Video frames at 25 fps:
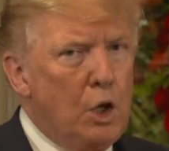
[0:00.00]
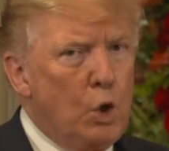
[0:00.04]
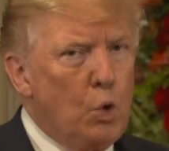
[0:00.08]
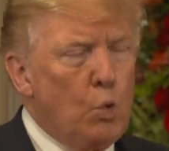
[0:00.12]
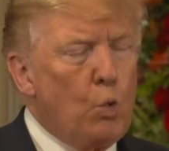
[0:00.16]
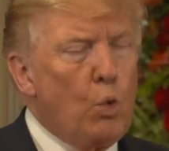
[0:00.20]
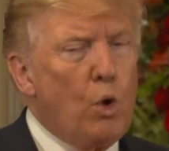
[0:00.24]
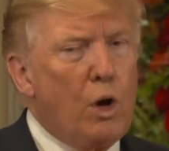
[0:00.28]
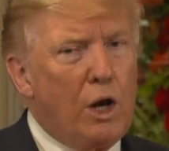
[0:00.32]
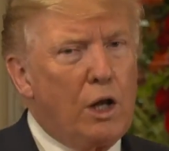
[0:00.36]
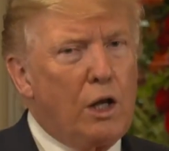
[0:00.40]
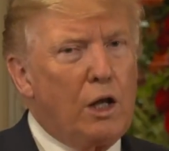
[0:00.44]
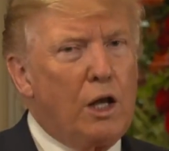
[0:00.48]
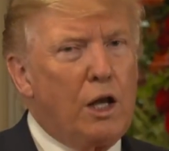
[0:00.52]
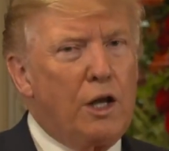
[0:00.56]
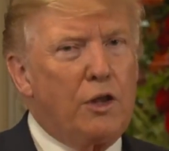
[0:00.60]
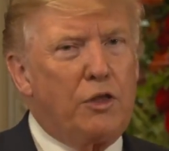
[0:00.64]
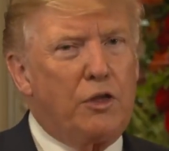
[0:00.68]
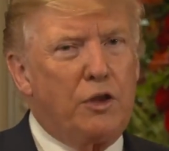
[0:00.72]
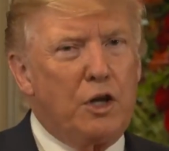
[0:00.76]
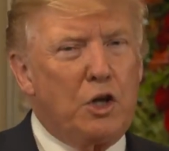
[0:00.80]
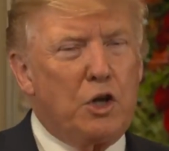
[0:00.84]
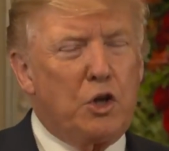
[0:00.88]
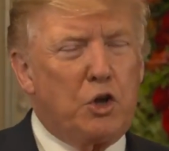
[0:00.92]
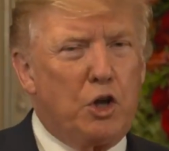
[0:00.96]
Well, I
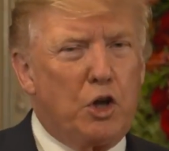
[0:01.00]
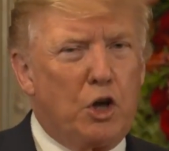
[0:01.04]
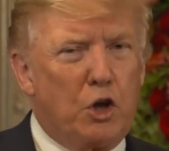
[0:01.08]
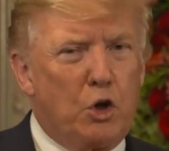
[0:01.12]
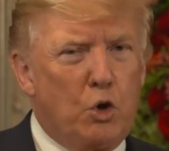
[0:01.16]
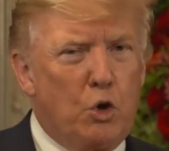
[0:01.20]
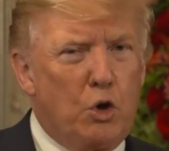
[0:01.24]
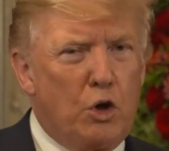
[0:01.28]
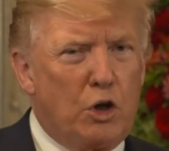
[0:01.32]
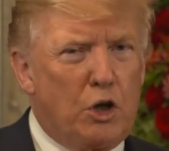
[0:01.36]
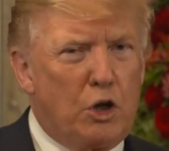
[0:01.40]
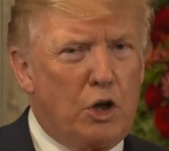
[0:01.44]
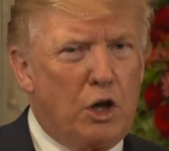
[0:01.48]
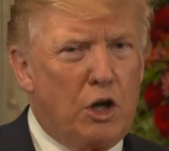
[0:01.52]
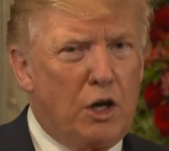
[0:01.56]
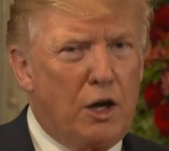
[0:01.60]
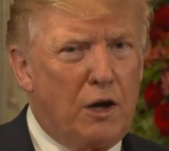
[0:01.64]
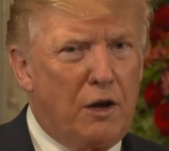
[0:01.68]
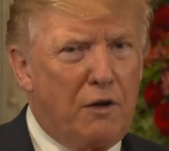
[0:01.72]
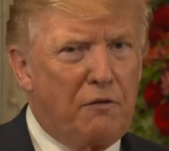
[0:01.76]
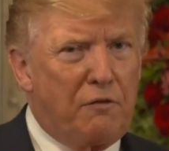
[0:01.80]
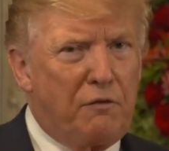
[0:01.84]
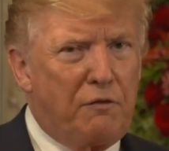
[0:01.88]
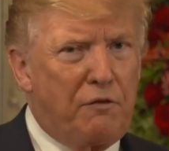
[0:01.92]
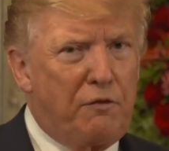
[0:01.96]
think they're going to
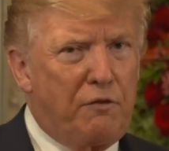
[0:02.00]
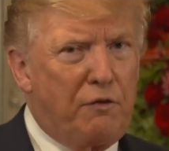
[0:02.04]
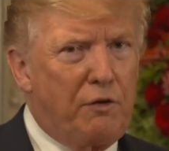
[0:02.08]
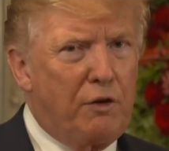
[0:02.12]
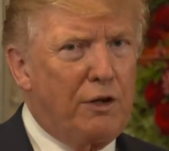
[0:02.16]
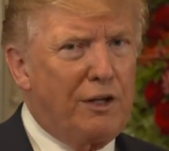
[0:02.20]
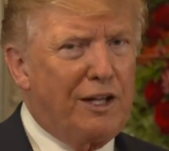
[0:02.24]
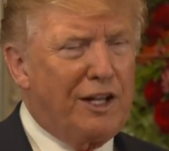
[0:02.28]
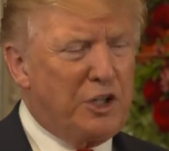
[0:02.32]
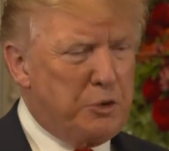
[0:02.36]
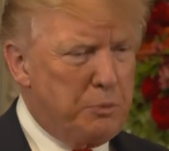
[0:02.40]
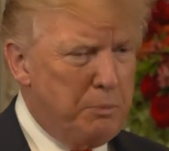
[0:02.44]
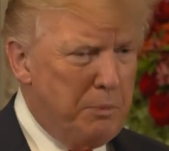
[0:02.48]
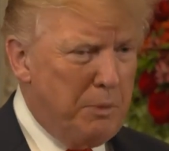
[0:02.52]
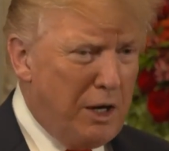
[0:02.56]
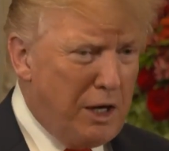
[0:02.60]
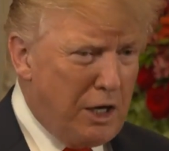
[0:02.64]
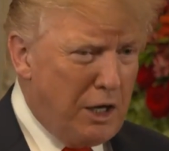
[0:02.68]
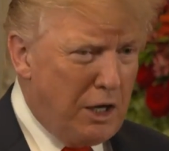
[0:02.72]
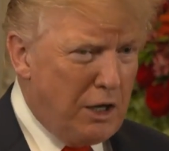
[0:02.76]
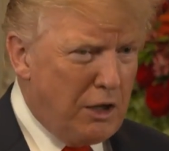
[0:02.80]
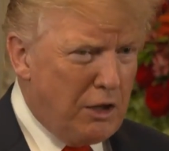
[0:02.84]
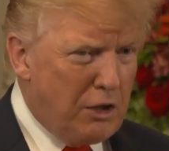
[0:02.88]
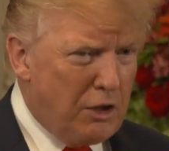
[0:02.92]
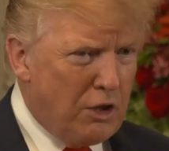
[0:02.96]
have less
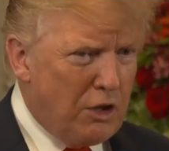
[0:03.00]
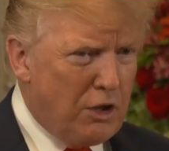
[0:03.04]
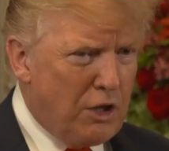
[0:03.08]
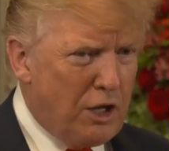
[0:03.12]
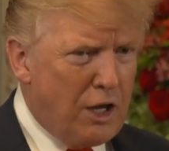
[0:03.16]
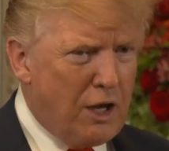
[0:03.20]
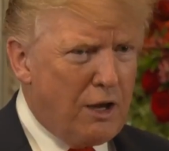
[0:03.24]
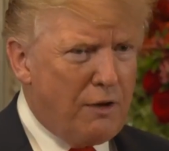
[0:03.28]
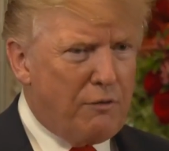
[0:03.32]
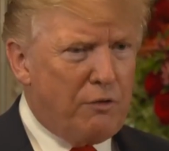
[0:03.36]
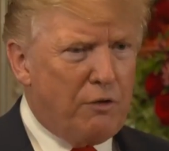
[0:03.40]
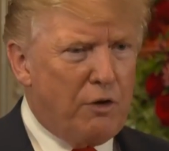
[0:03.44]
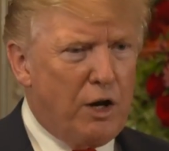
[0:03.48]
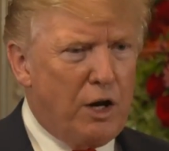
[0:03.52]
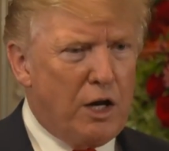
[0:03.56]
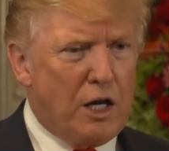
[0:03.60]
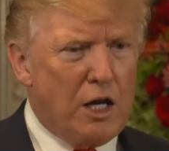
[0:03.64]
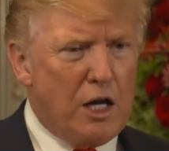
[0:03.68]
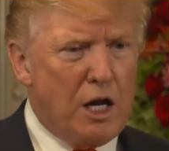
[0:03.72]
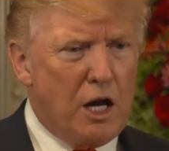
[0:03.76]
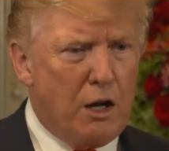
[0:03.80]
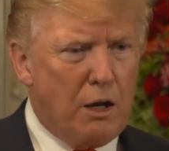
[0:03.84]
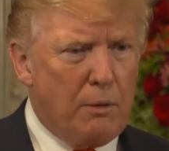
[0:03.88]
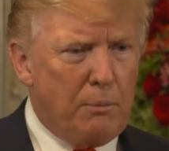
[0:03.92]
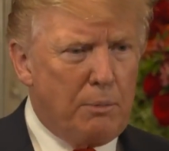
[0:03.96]
money than they have right
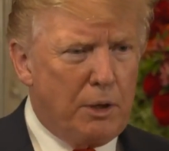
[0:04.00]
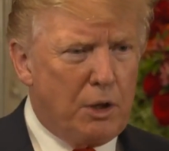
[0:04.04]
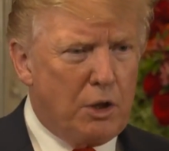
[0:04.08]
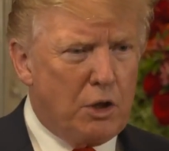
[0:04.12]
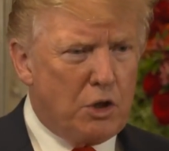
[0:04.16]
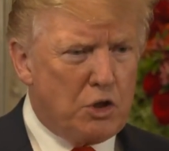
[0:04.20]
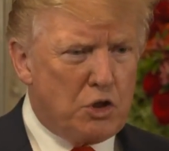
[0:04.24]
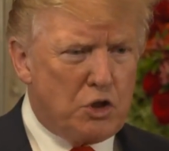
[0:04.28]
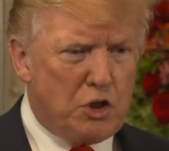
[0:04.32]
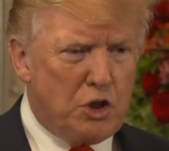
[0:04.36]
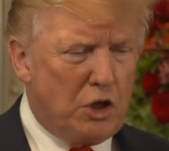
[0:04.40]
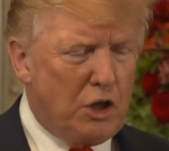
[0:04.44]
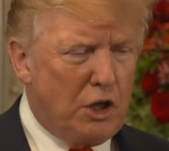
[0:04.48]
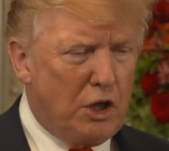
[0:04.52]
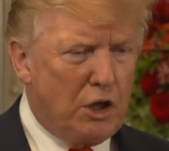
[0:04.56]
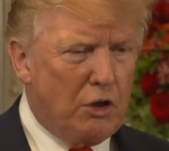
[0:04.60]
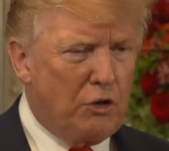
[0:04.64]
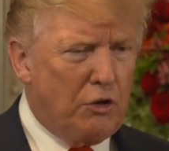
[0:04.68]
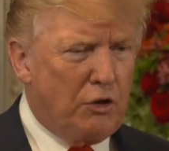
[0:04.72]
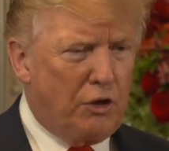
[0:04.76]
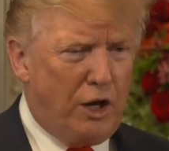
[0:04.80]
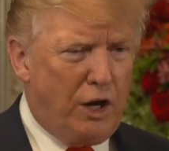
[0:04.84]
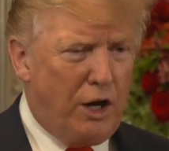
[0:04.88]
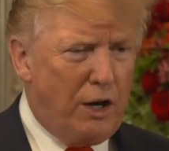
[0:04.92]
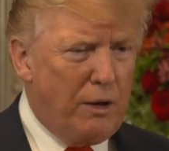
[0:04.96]
now because the deal
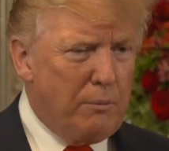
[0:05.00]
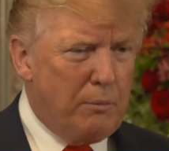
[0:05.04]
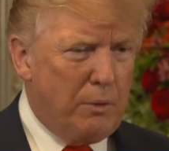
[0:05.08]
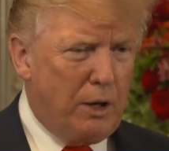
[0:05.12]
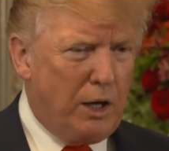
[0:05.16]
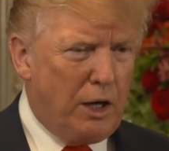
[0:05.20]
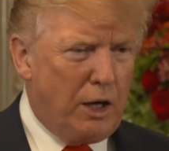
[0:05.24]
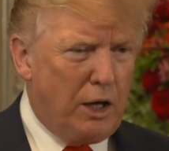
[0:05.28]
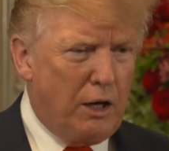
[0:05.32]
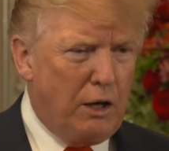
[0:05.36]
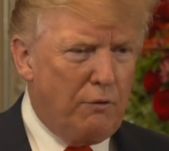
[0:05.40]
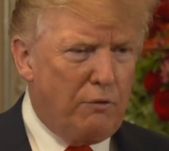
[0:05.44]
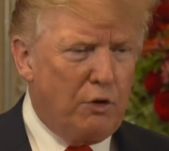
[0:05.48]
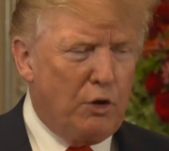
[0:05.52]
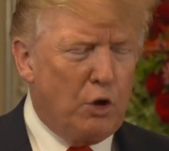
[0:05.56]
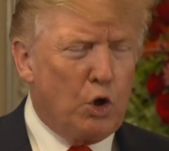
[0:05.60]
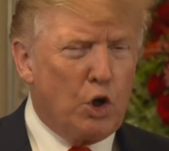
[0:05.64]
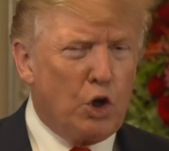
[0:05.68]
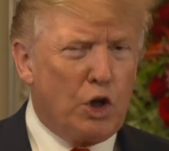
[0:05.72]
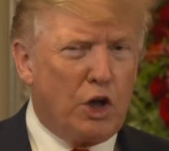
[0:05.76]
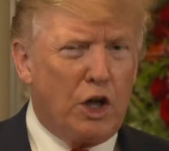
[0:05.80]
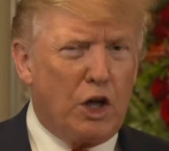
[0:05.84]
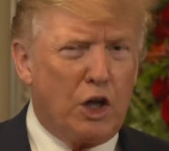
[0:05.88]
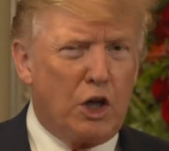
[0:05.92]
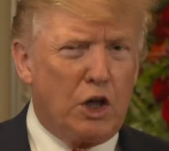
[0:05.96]
that I'm making, if you
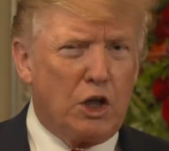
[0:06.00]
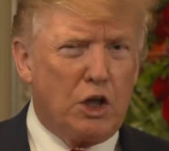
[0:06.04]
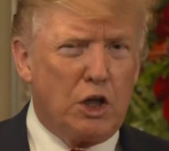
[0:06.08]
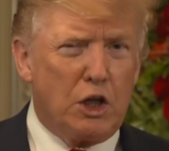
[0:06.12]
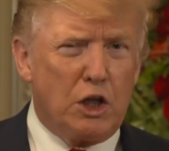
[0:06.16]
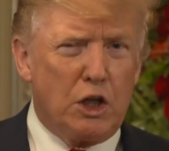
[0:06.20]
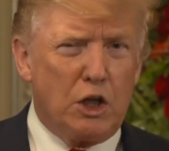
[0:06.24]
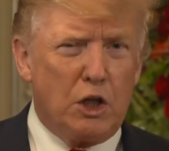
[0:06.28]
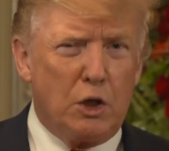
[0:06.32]
look at,